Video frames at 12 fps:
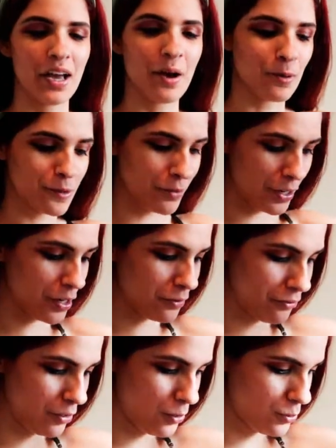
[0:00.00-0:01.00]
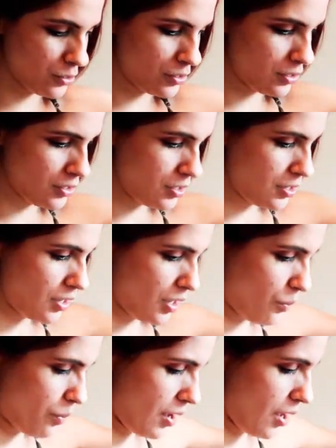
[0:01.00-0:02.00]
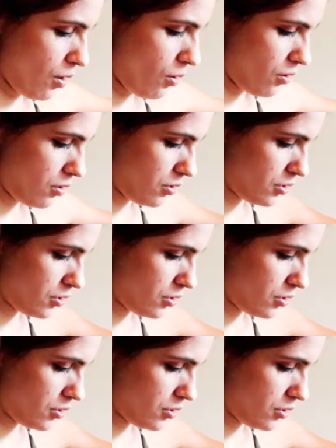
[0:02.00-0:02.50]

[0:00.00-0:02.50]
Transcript: I was very confused about